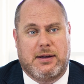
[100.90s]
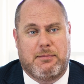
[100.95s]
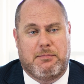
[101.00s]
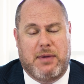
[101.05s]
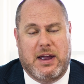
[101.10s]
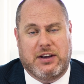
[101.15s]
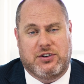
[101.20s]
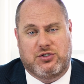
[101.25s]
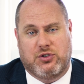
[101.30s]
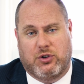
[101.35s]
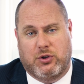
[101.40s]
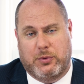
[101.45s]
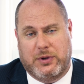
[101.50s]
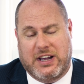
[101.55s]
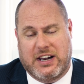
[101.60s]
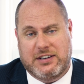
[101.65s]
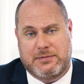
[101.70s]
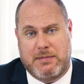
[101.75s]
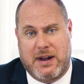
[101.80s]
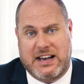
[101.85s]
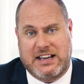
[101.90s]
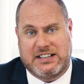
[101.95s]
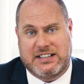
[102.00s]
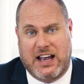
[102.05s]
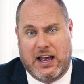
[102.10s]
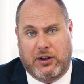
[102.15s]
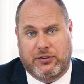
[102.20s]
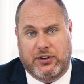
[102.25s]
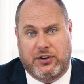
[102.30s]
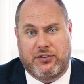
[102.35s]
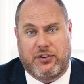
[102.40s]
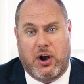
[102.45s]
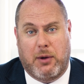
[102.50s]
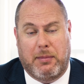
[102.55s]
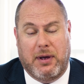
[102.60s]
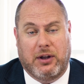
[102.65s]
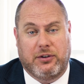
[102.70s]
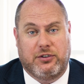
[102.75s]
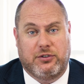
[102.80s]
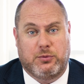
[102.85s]
make sure that we get as many sales under our
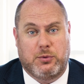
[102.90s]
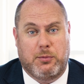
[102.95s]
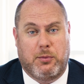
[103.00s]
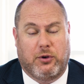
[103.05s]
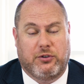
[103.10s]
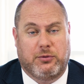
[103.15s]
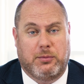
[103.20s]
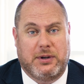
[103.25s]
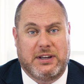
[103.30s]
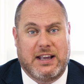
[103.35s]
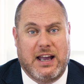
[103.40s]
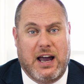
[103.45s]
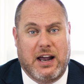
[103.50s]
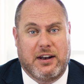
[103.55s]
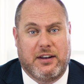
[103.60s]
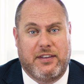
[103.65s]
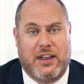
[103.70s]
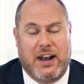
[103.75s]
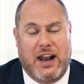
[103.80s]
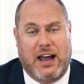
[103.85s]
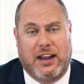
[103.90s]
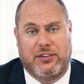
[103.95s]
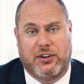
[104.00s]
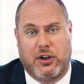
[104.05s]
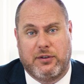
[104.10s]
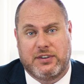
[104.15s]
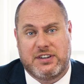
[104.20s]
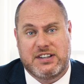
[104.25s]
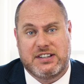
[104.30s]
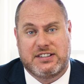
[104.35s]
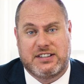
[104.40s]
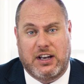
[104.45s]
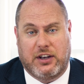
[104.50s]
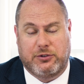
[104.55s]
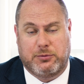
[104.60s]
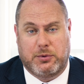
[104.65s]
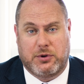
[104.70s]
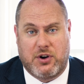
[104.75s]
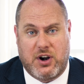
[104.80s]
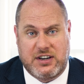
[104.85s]
belt as we possibly can, and then hand over to the
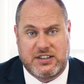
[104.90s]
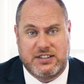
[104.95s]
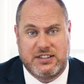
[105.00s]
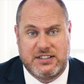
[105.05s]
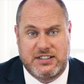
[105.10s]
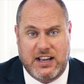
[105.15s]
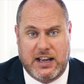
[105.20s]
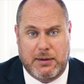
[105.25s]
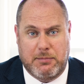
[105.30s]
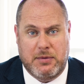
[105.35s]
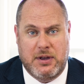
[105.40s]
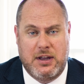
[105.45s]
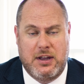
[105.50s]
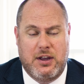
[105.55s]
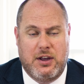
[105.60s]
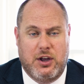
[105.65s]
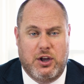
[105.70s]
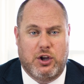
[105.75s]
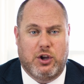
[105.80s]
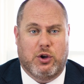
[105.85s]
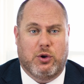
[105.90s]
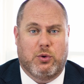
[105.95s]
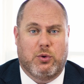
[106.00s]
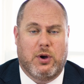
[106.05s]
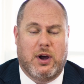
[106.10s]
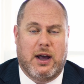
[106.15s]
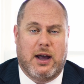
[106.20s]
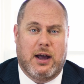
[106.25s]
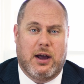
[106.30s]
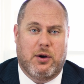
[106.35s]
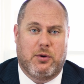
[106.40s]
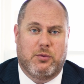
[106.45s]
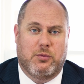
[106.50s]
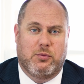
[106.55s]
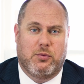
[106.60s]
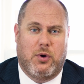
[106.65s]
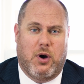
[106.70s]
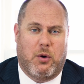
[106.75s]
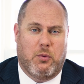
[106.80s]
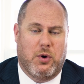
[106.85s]
sales progression team, who
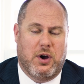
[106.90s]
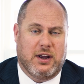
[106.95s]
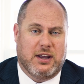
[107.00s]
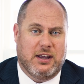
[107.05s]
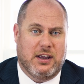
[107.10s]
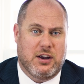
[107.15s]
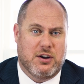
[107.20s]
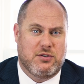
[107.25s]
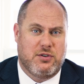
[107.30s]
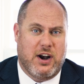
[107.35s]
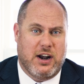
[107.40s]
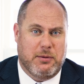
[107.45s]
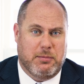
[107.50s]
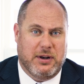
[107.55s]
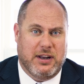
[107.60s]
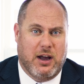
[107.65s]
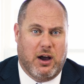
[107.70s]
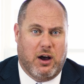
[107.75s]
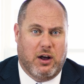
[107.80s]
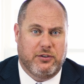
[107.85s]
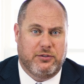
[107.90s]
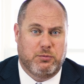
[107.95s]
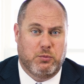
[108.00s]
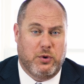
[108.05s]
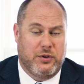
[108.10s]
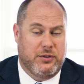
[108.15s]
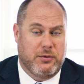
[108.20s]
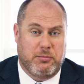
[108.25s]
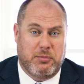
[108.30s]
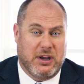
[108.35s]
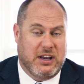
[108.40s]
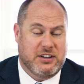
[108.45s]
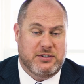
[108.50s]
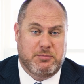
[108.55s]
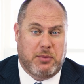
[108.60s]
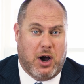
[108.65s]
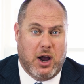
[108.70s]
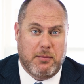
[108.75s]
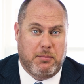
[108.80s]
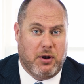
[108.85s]
are working incredibly hard with the
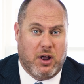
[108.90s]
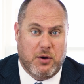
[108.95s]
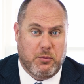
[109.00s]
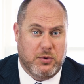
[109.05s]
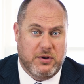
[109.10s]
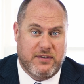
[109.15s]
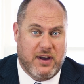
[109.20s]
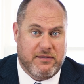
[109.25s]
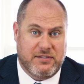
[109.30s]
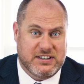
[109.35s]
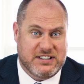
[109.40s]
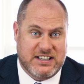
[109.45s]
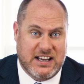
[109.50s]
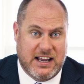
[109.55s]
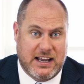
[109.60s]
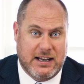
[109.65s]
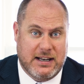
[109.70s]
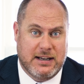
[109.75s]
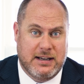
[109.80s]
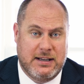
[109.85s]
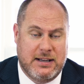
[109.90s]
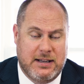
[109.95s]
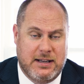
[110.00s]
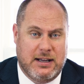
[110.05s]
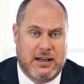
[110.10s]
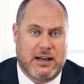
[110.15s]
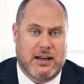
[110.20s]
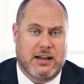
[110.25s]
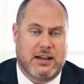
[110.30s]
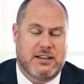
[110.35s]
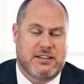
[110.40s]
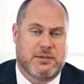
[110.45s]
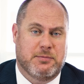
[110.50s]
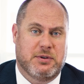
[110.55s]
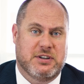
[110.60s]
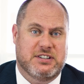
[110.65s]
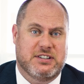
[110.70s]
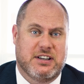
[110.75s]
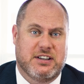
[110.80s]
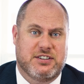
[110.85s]
biggest pipeline we've ever seen as a
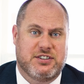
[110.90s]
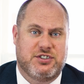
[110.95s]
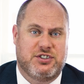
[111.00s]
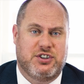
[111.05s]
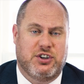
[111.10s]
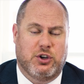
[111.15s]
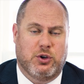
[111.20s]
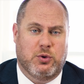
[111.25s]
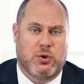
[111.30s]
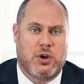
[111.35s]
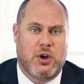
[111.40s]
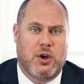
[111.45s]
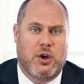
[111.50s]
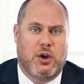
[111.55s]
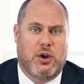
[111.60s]
business to